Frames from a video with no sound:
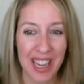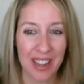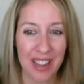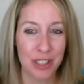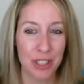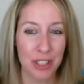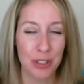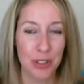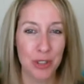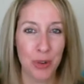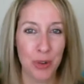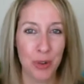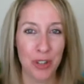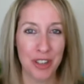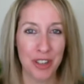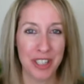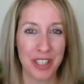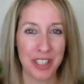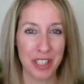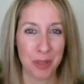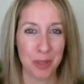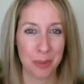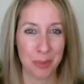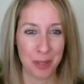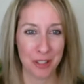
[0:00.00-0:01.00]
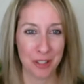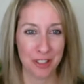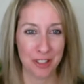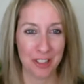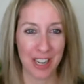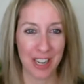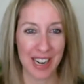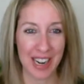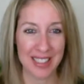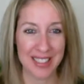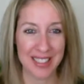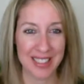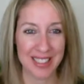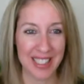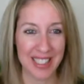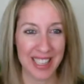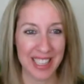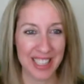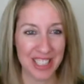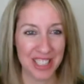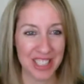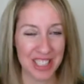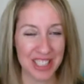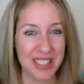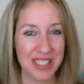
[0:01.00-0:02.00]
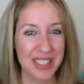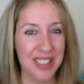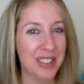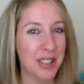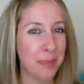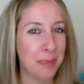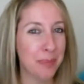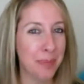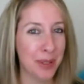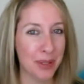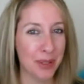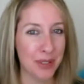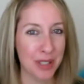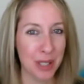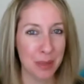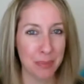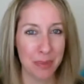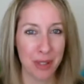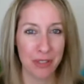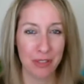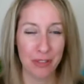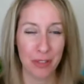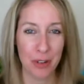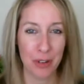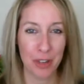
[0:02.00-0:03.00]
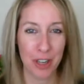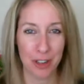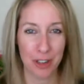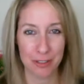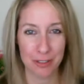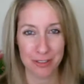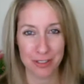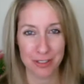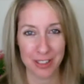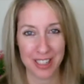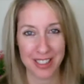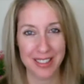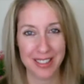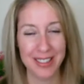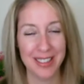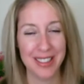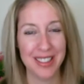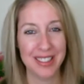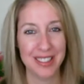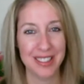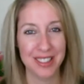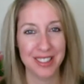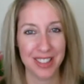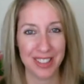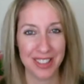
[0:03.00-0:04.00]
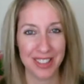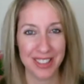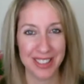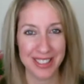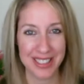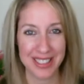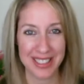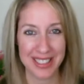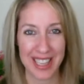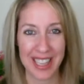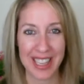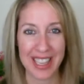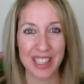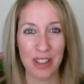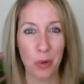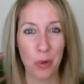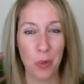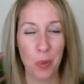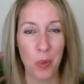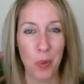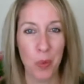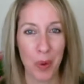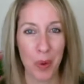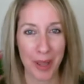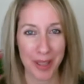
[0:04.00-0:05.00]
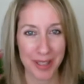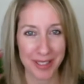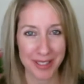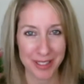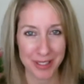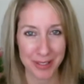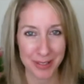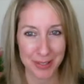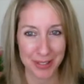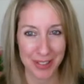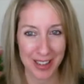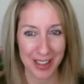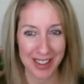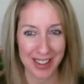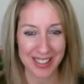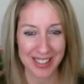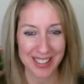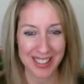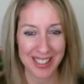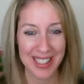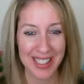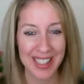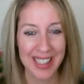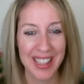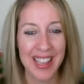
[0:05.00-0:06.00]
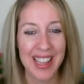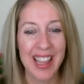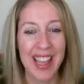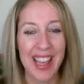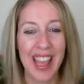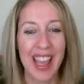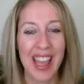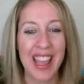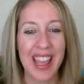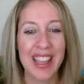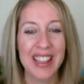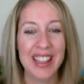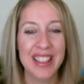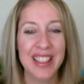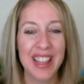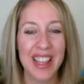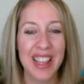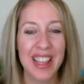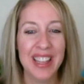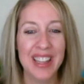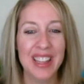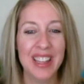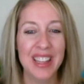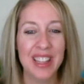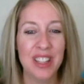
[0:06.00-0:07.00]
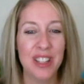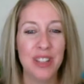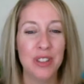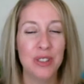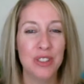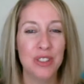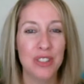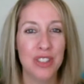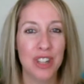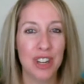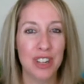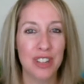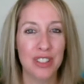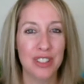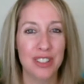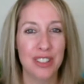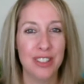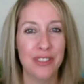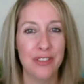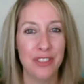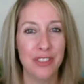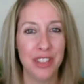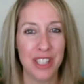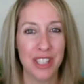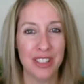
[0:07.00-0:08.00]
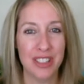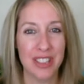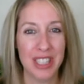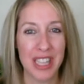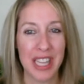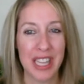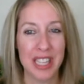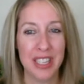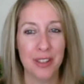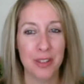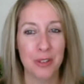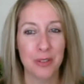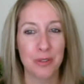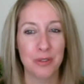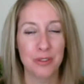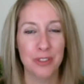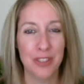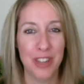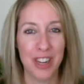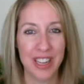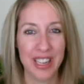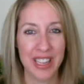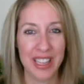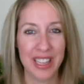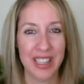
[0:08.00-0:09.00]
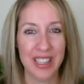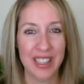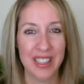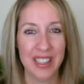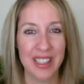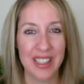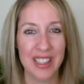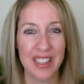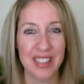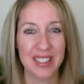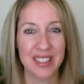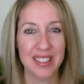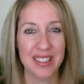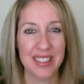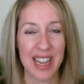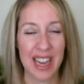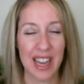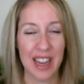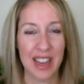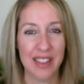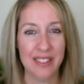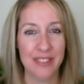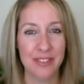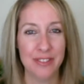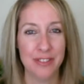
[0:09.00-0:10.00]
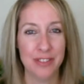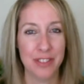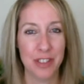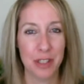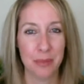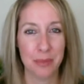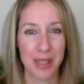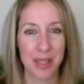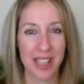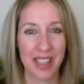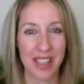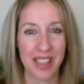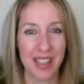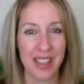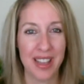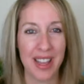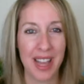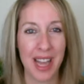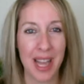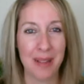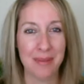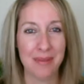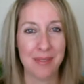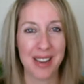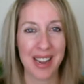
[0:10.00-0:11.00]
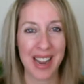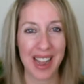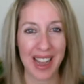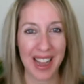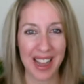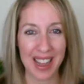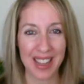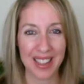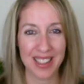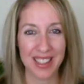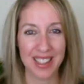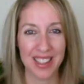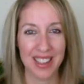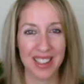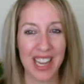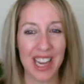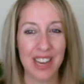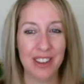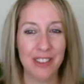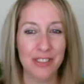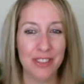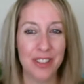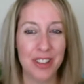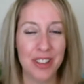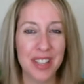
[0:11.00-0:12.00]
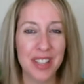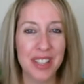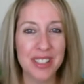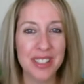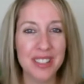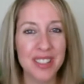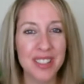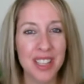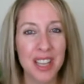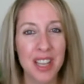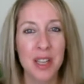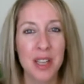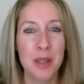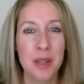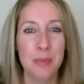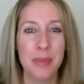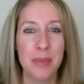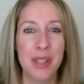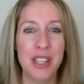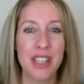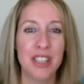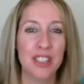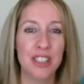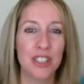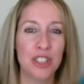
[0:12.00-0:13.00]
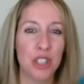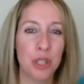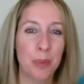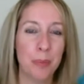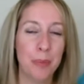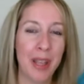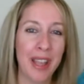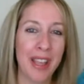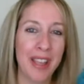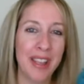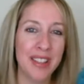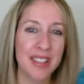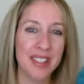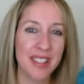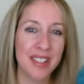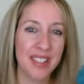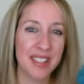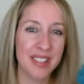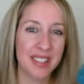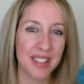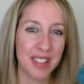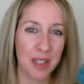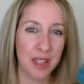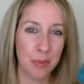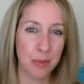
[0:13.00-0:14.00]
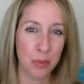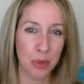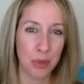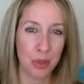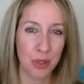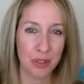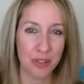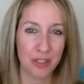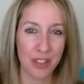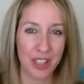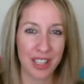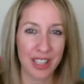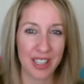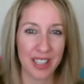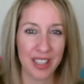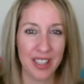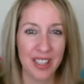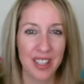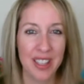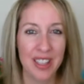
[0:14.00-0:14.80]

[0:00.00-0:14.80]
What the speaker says: the door, and your procrastination, the buildup before a run, is starting to take way too long. And then you start to feel like running is not for me. I'm not cut out for this, because your pace isn't improving.